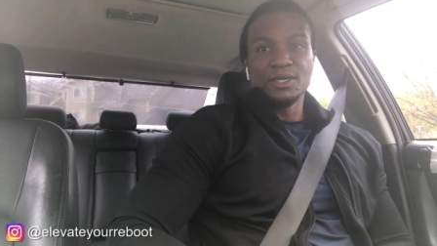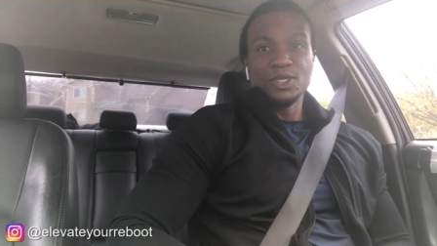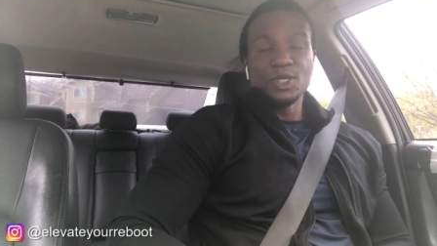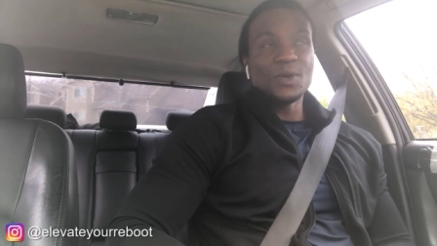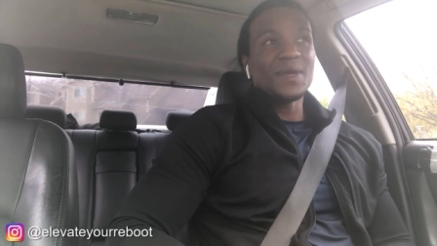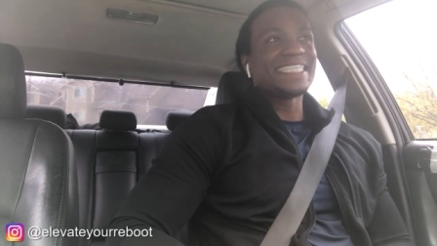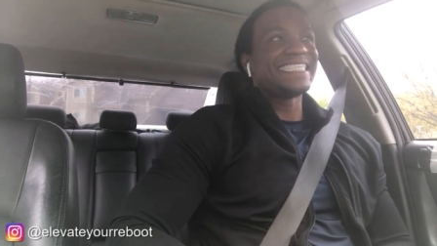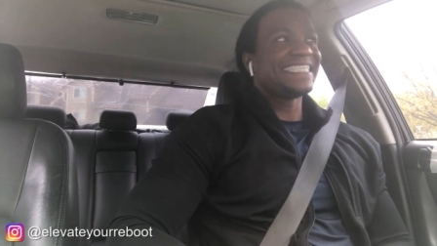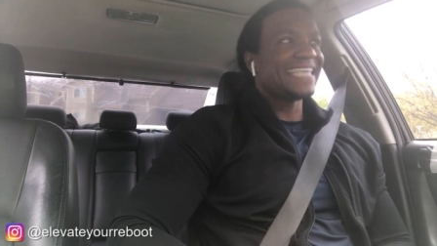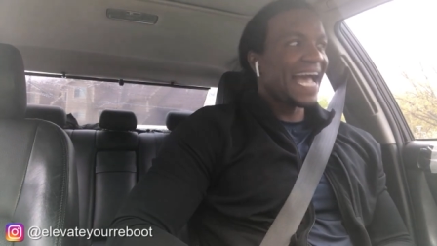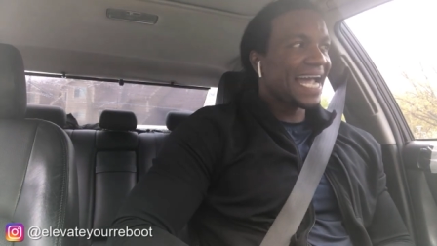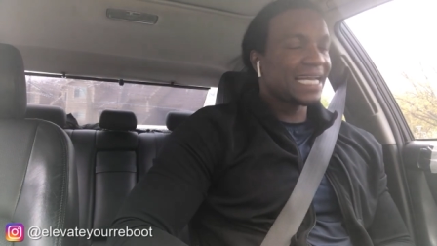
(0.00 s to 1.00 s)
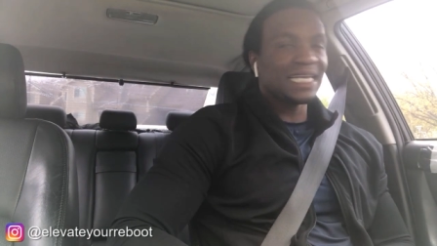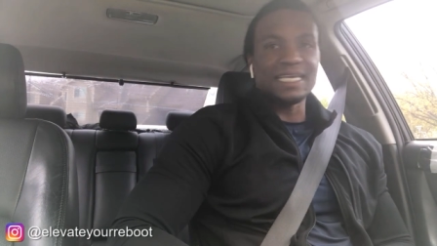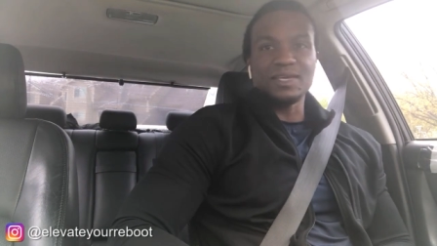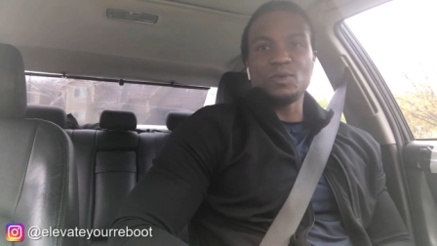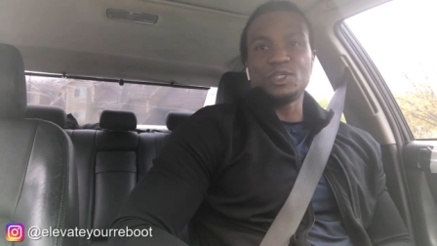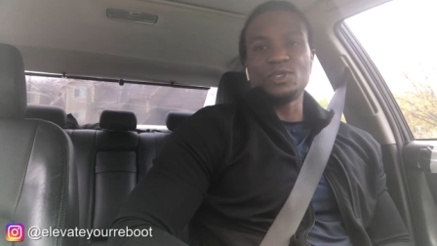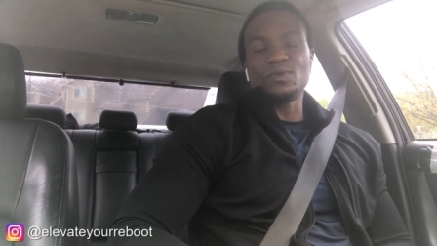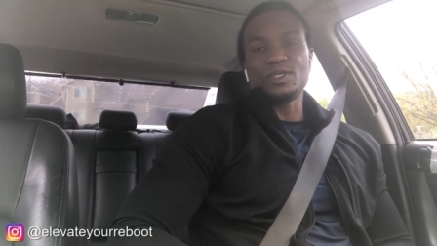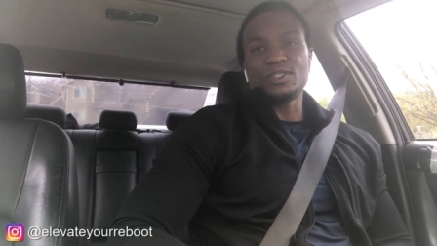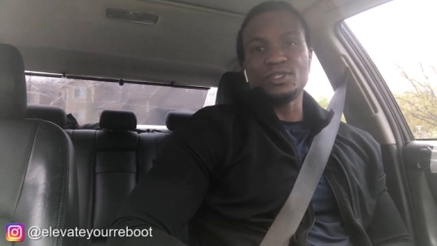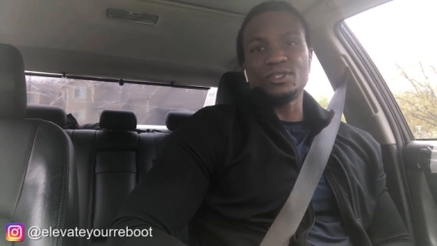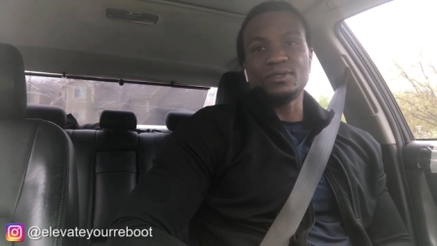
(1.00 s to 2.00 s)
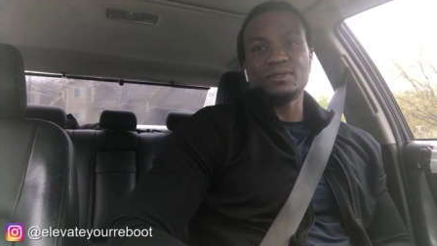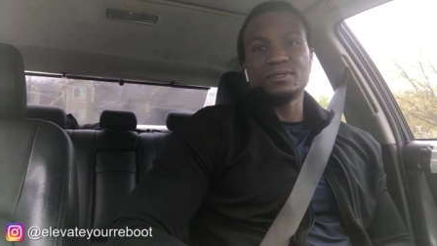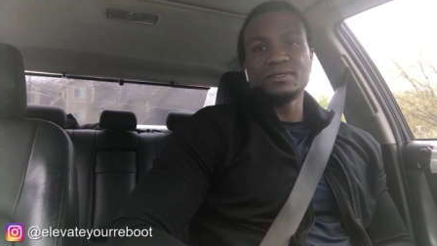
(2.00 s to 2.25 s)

You know exactly what you want to do,